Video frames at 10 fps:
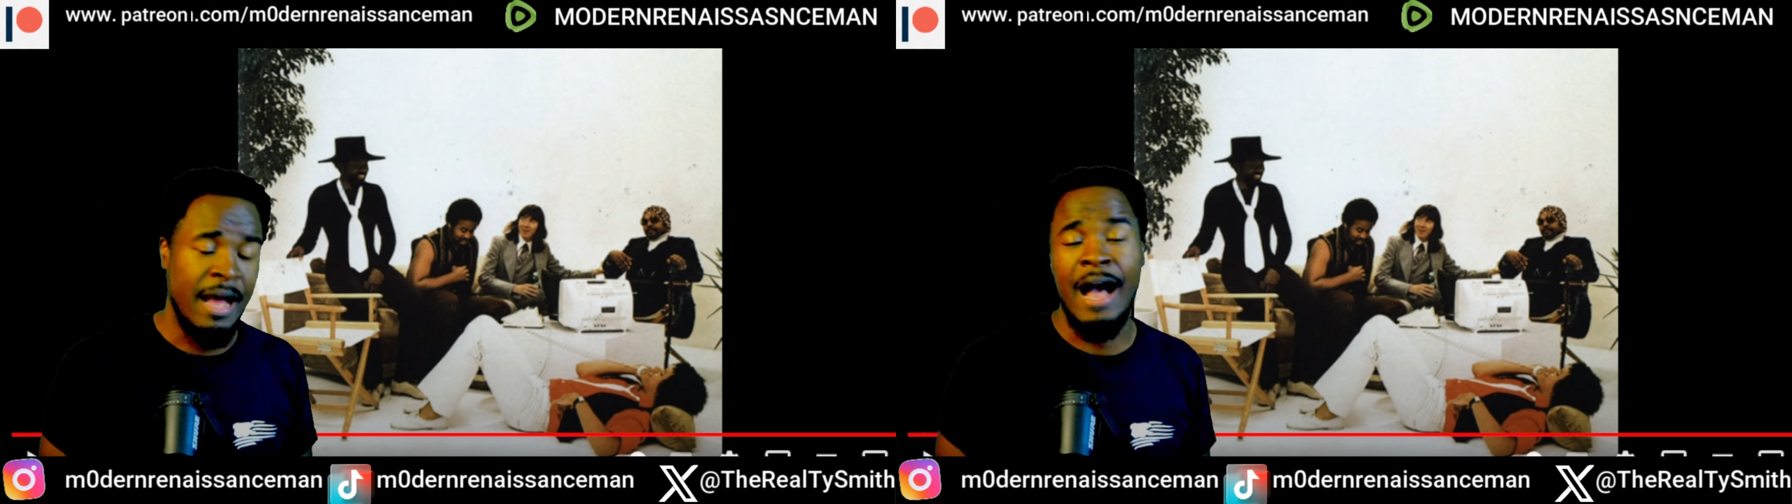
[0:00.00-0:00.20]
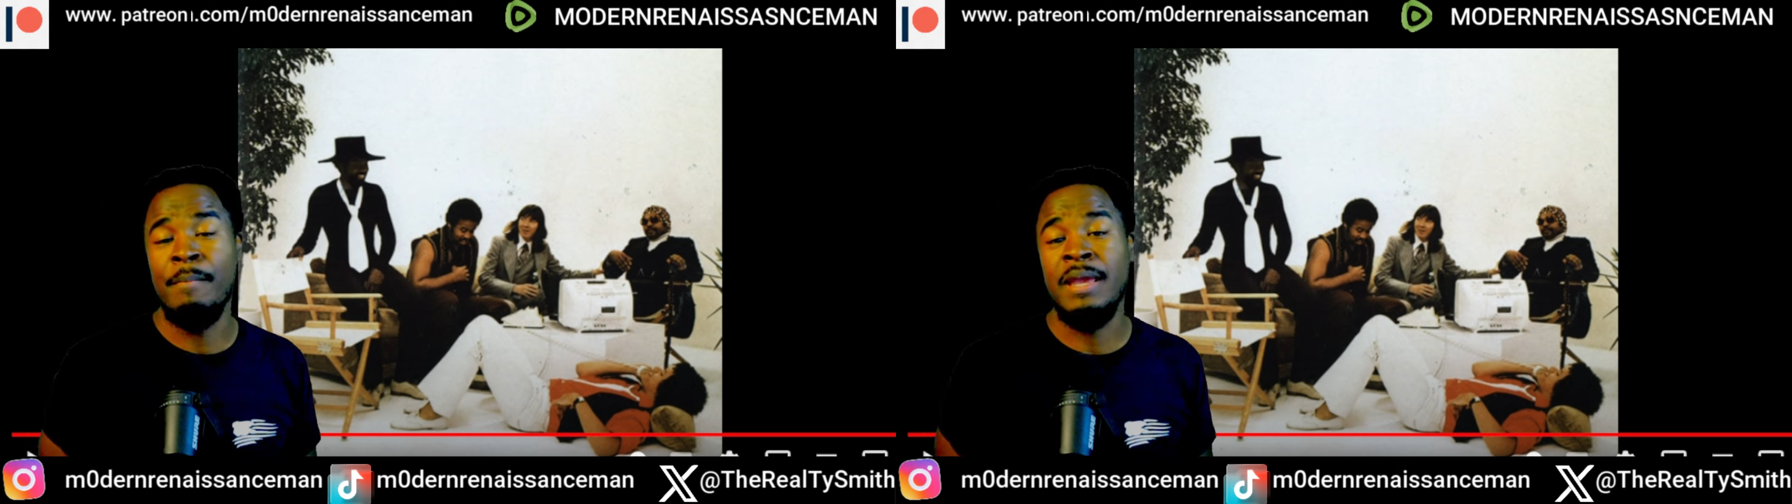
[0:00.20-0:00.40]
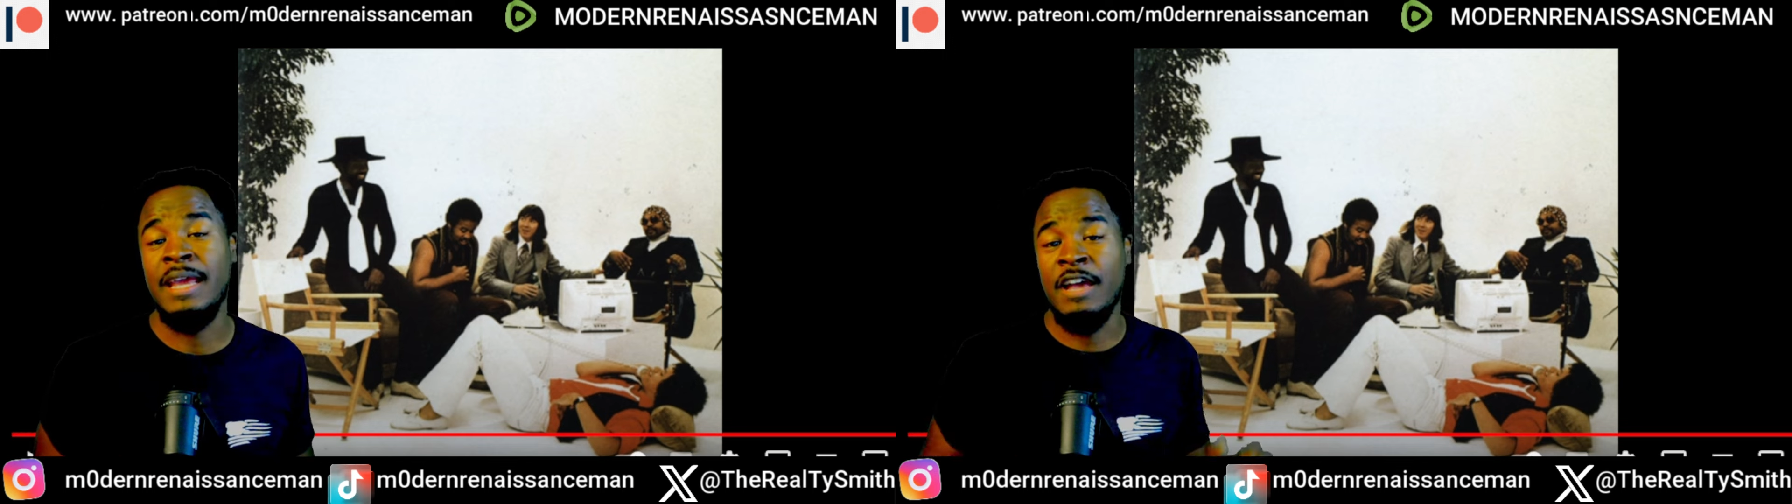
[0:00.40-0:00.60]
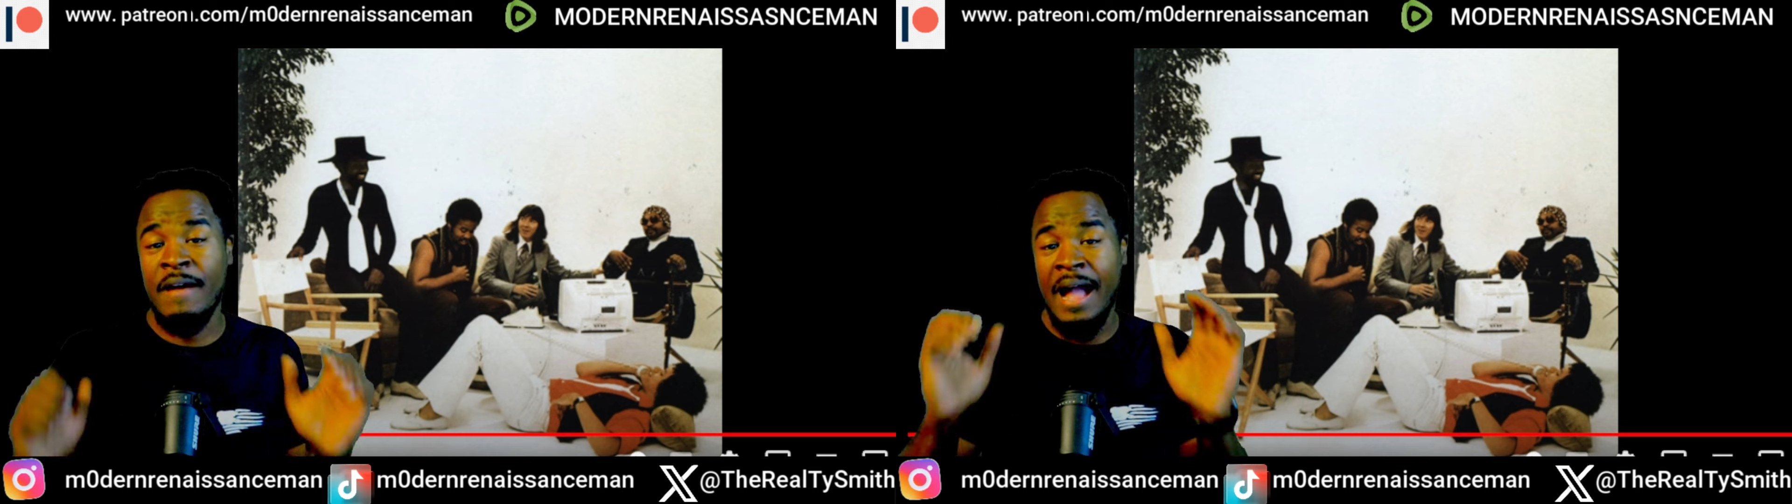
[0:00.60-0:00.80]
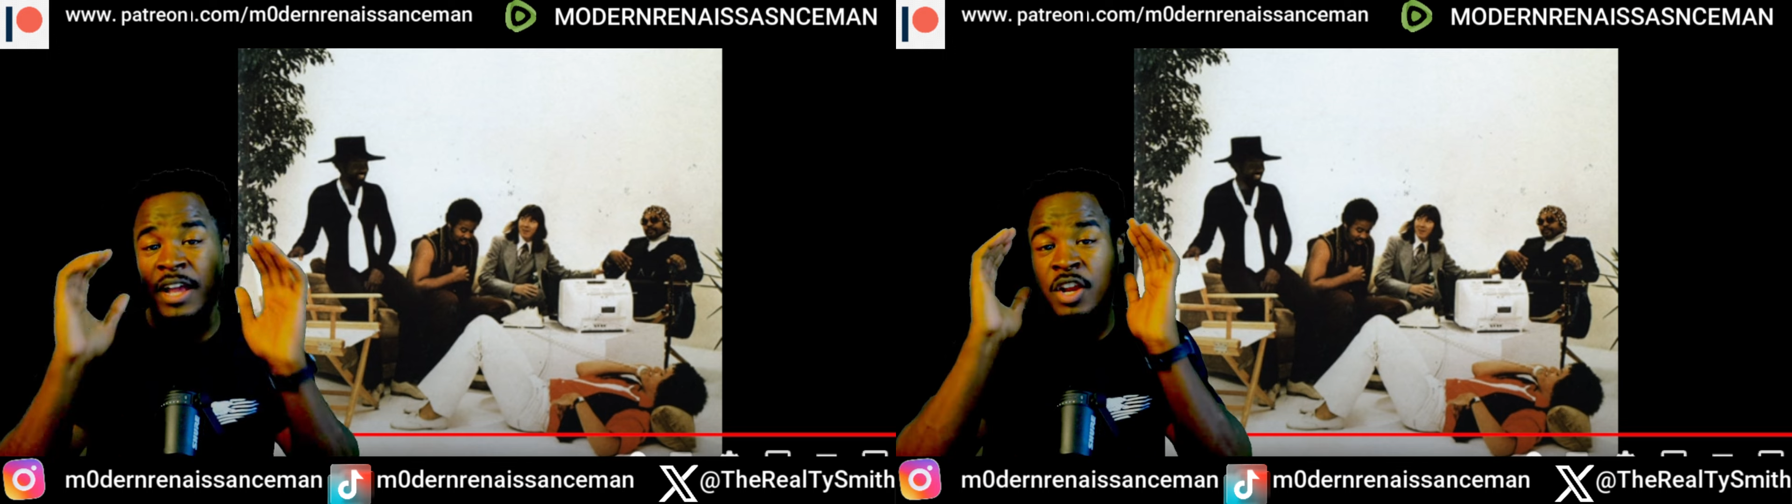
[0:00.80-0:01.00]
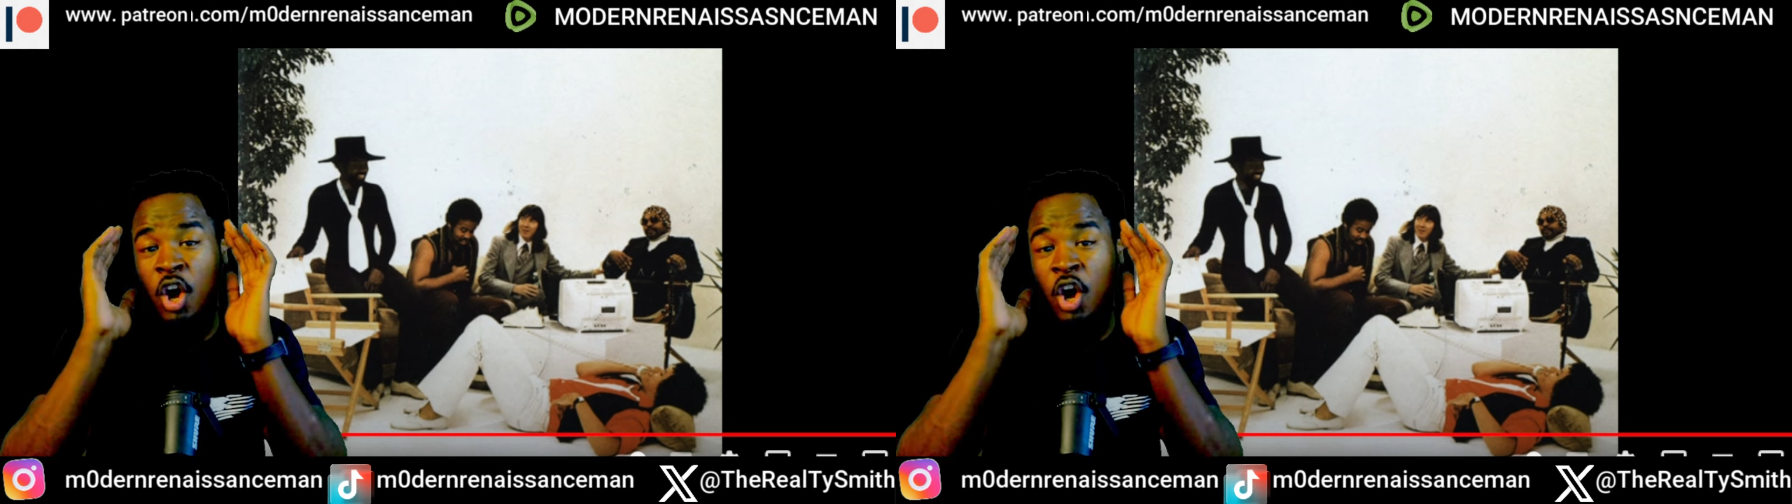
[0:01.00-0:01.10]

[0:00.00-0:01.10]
I mean, if I can